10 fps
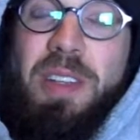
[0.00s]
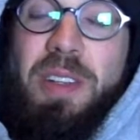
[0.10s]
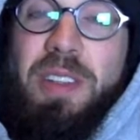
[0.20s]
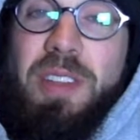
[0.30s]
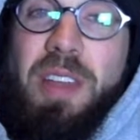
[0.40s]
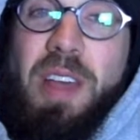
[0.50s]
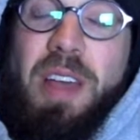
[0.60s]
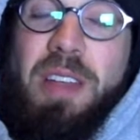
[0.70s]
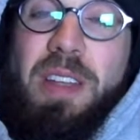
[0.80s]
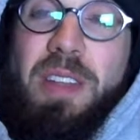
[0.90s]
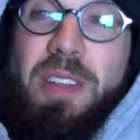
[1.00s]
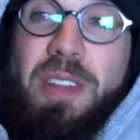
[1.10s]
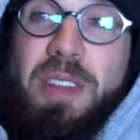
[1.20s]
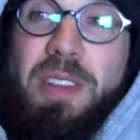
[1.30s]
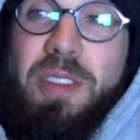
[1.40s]
is
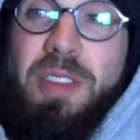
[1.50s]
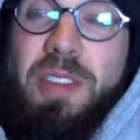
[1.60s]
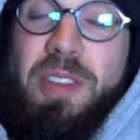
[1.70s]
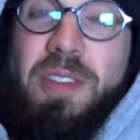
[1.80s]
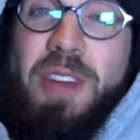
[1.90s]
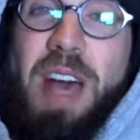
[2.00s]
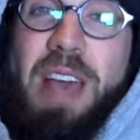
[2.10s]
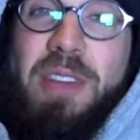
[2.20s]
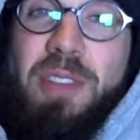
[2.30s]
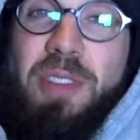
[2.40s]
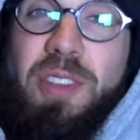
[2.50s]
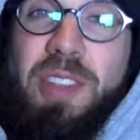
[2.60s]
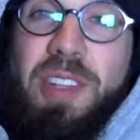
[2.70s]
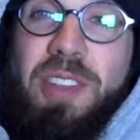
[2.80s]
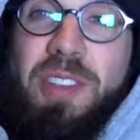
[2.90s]
5 or
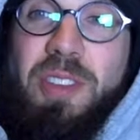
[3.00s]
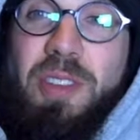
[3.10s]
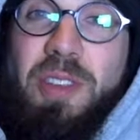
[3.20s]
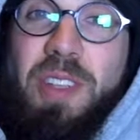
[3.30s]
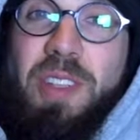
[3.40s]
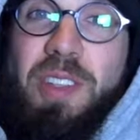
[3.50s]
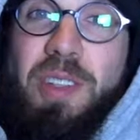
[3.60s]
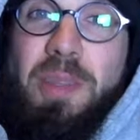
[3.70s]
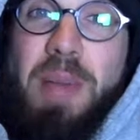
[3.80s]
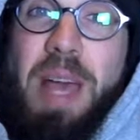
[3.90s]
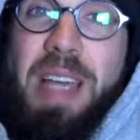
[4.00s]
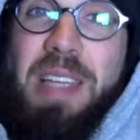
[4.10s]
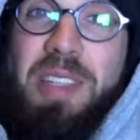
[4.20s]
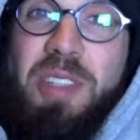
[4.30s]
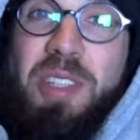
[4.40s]
6 servings in a
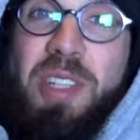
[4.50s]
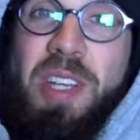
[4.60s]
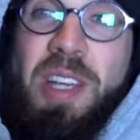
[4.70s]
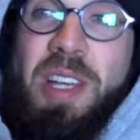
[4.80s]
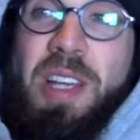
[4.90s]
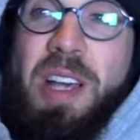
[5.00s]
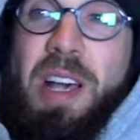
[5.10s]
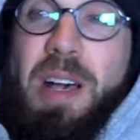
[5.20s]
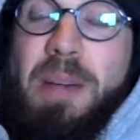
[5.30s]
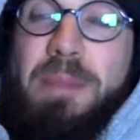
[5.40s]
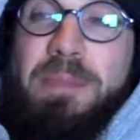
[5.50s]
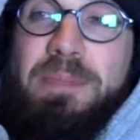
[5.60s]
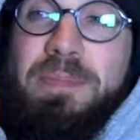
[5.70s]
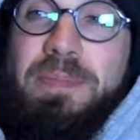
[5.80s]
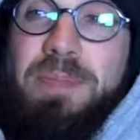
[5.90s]
package. I
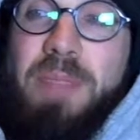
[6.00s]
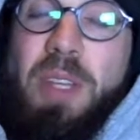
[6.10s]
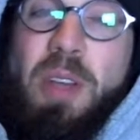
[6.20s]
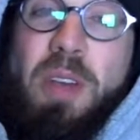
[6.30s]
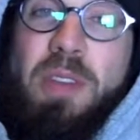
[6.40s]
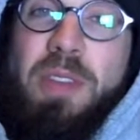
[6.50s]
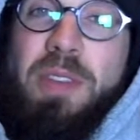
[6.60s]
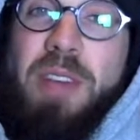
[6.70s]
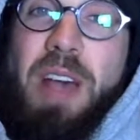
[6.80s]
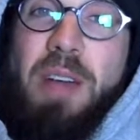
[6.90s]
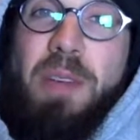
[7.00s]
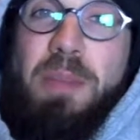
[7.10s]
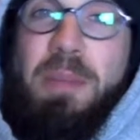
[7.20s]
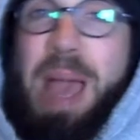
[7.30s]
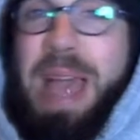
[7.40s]
know I've
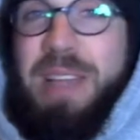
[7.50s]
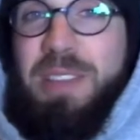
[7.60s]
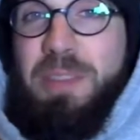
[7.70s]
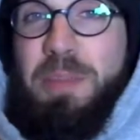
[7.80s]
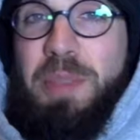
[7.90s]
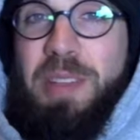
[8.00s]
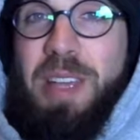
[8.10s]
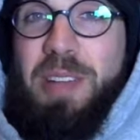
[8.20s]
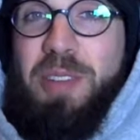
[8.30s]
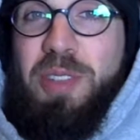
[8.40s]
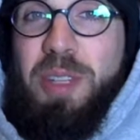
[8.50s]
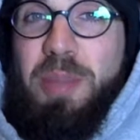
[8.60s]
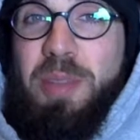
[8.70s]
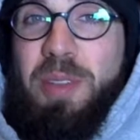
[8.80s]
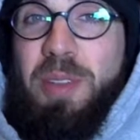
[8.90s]
devoured bags of potato
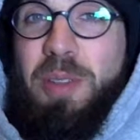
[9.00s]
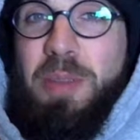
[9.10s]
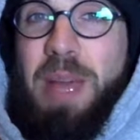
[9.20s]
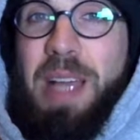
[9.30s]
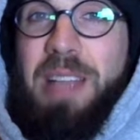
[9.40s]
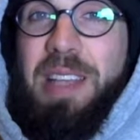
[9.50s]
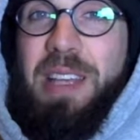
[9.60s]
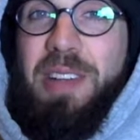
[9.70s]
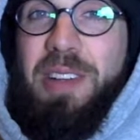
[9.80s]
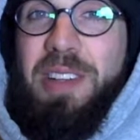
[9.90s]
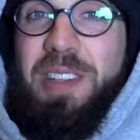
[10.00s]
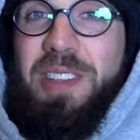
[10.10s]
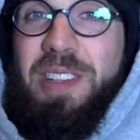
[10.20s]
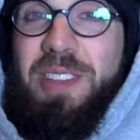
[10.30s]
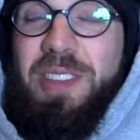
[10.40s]
chips and look back later and it
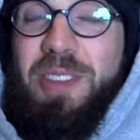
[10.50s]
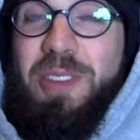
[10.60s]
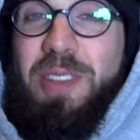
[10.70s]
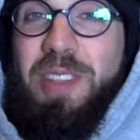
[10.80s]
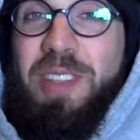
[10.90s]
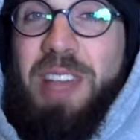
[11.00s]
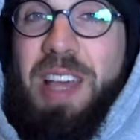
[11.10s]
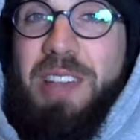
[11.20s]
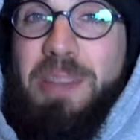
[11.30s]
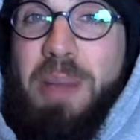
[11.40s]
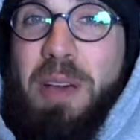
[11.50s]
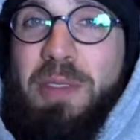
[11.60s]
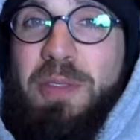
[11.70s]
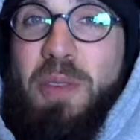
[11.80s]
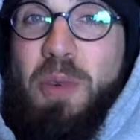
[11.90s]
says serving size about
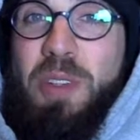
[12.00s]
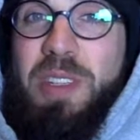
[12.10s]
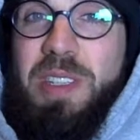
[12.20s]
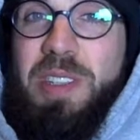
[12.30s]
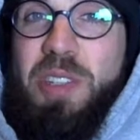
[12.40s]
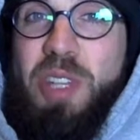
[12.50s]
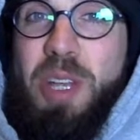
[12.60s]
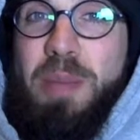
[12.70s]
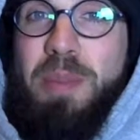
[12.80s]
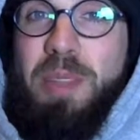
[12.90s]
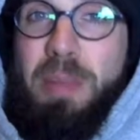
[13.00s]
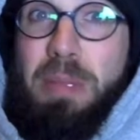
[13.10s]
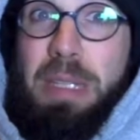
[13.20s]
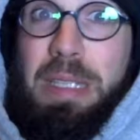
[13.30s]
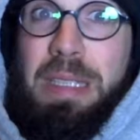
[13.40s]
14 chips, and
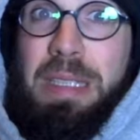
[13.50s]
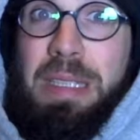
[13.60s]
I'm like,